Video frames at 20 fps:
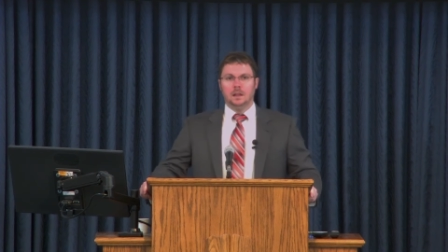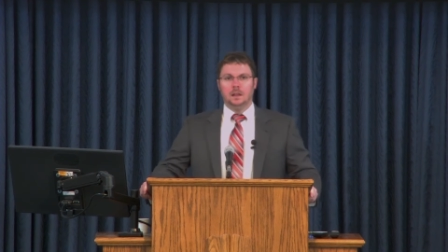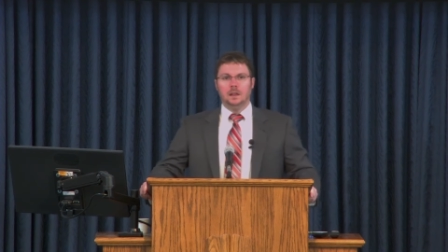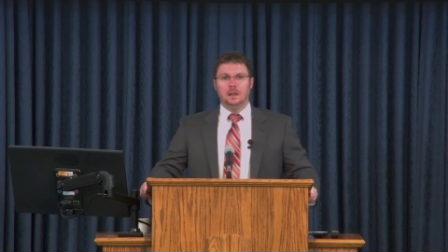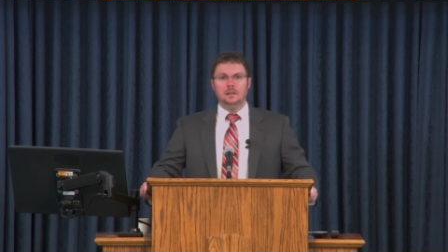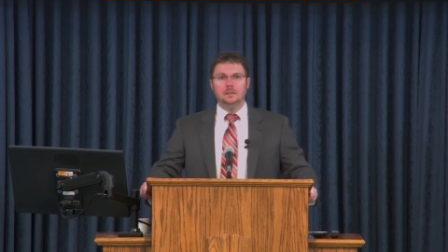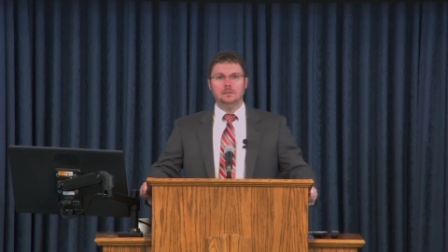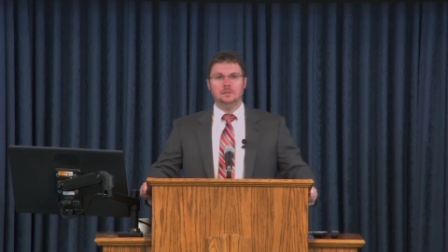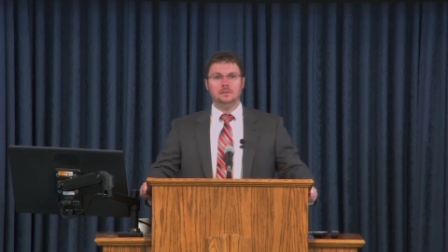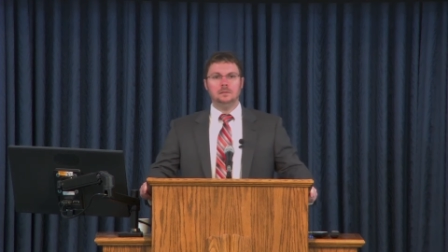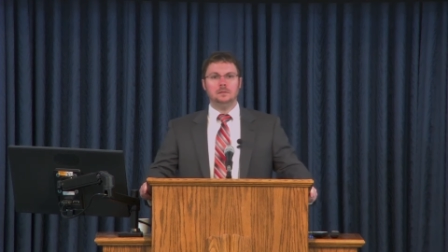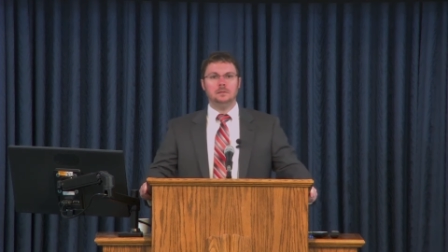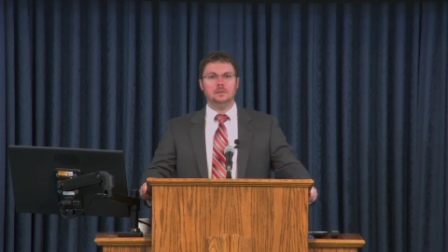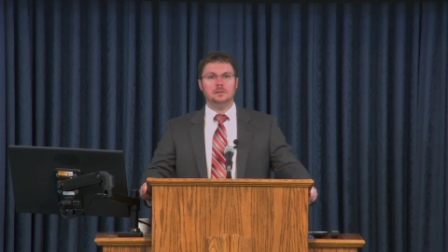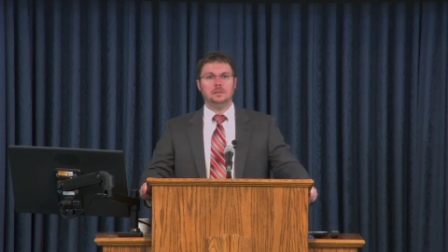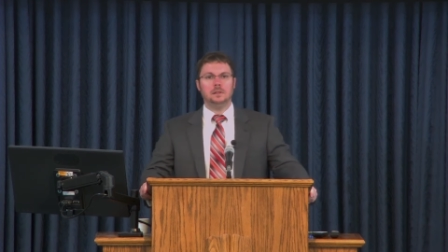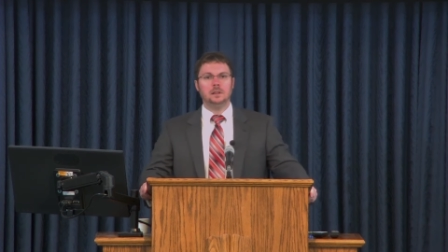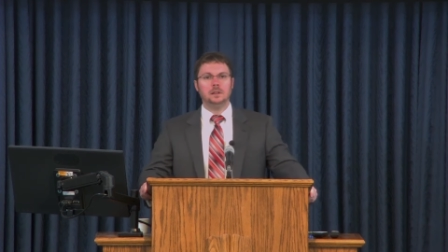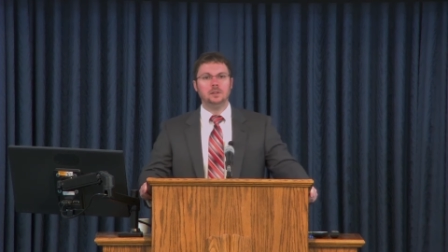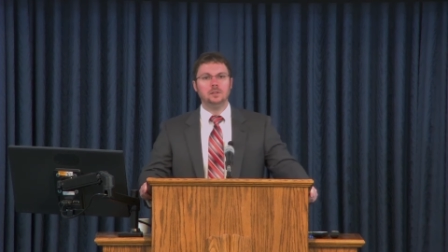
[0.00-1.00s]
In
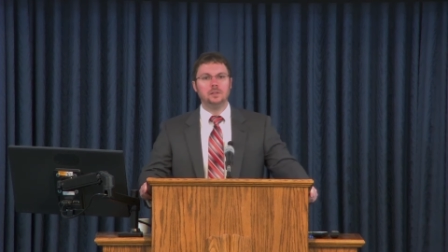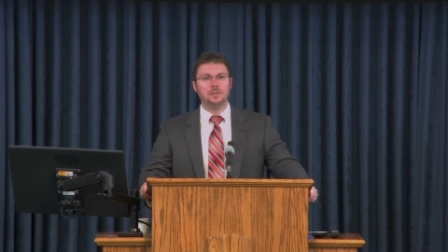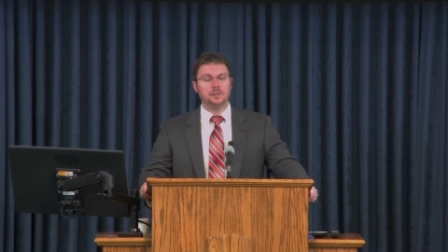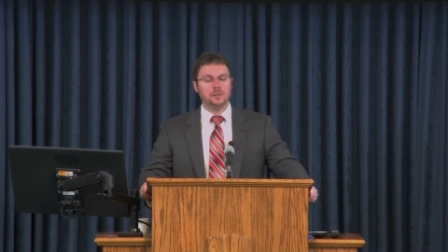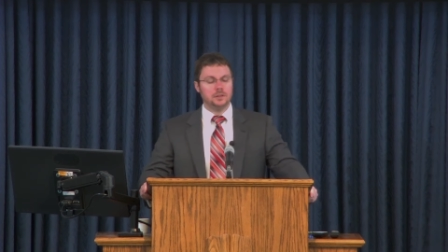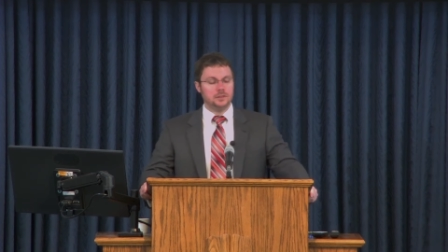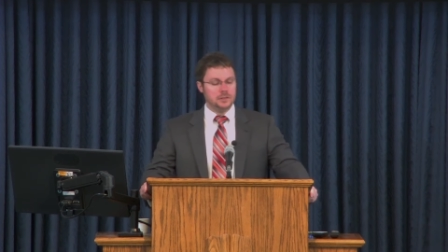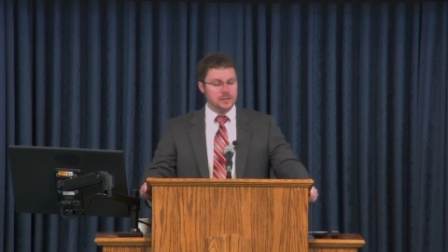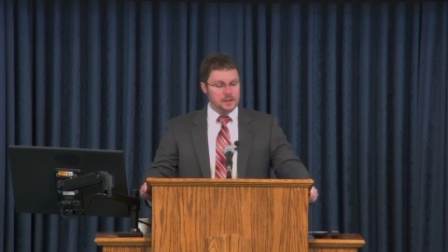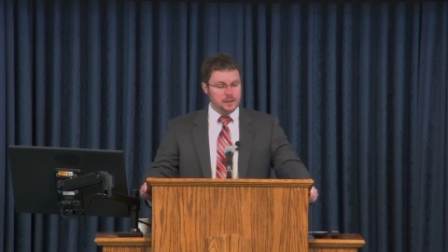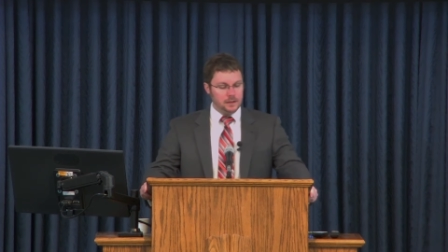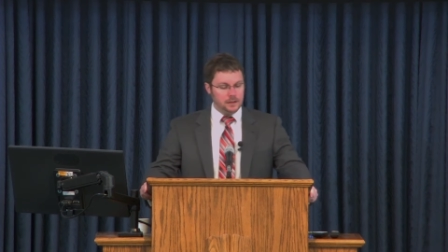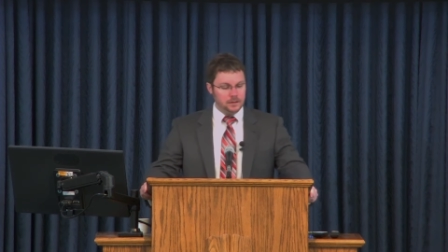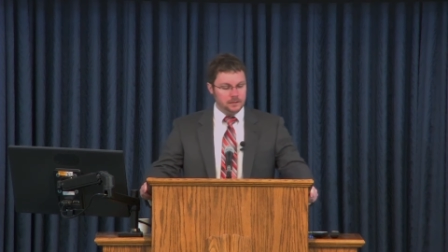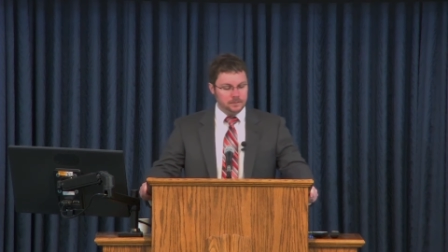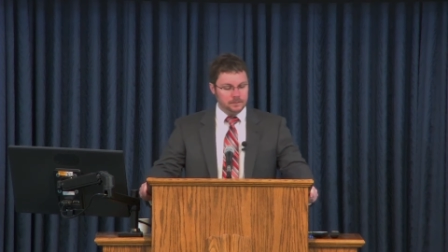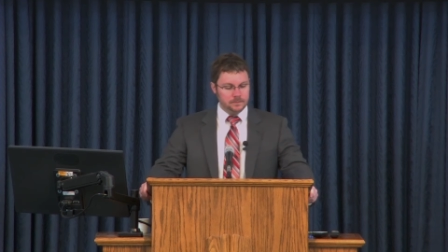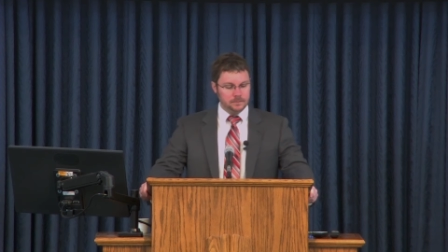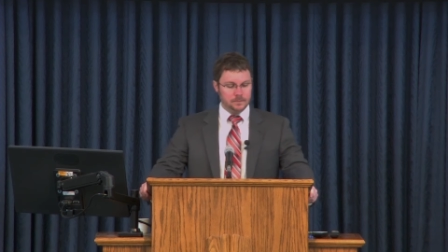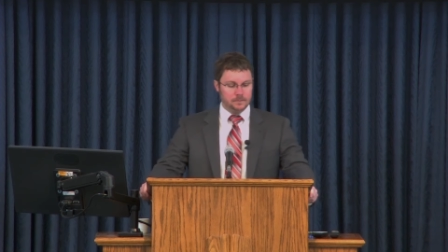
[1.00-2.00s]
Luke 13,
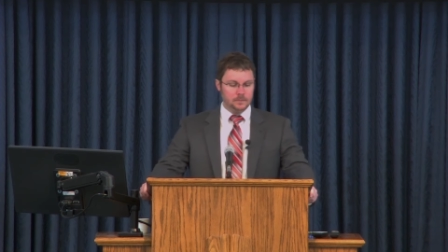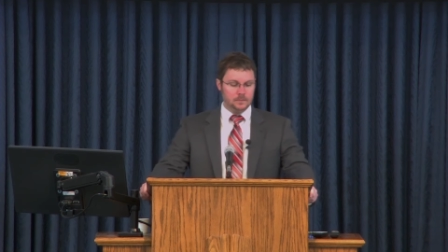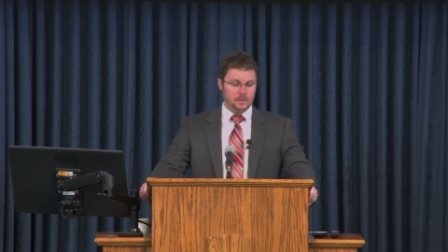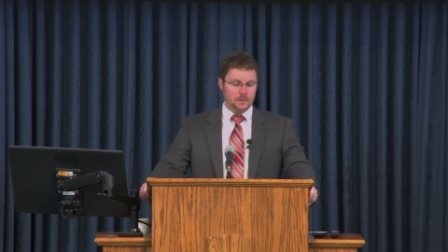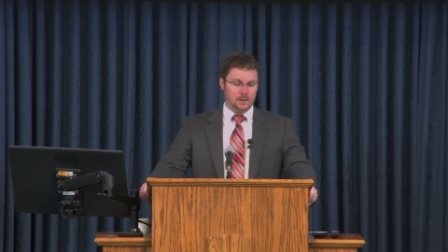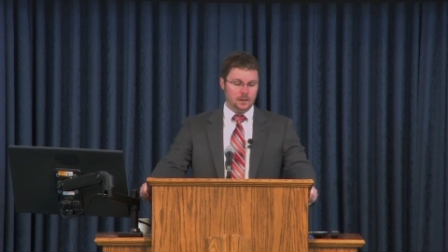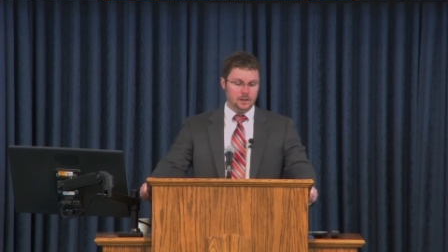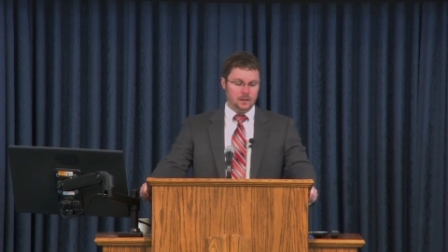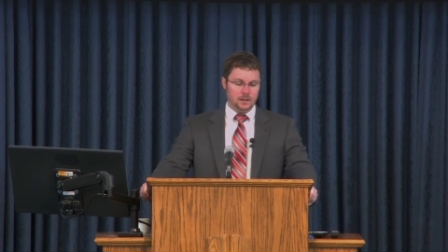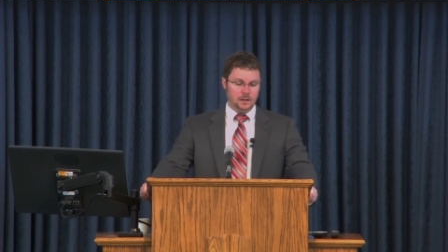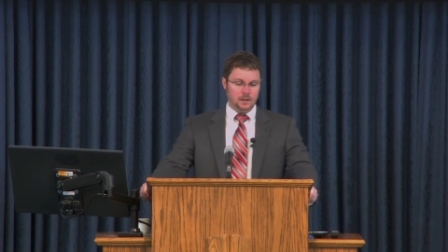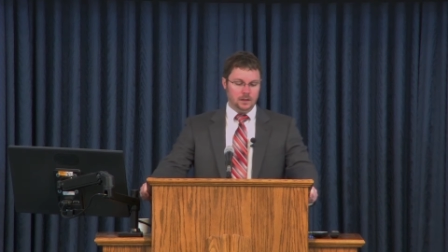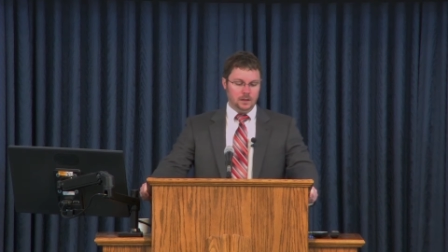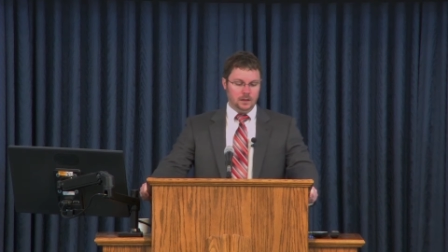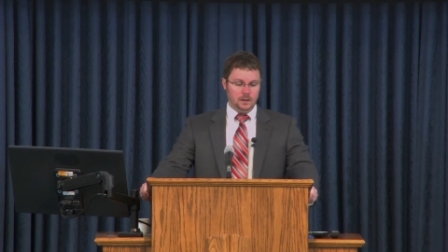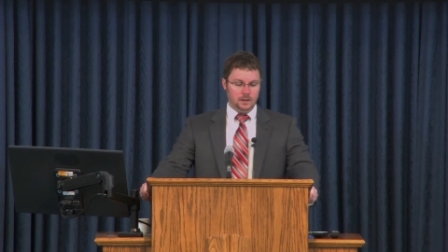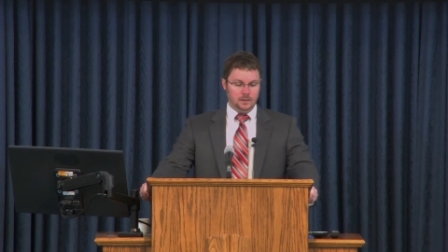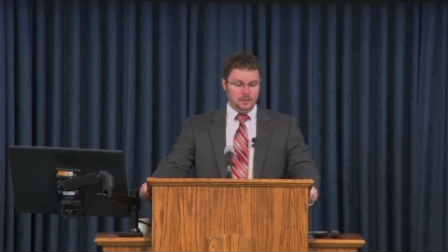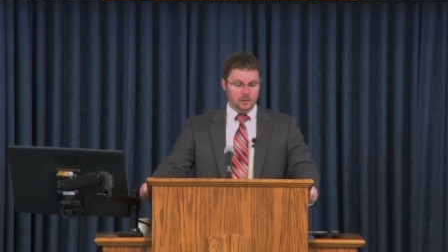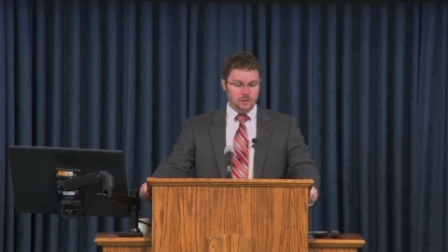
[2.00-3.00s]

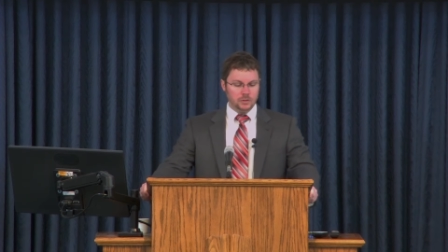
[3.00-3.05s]
verse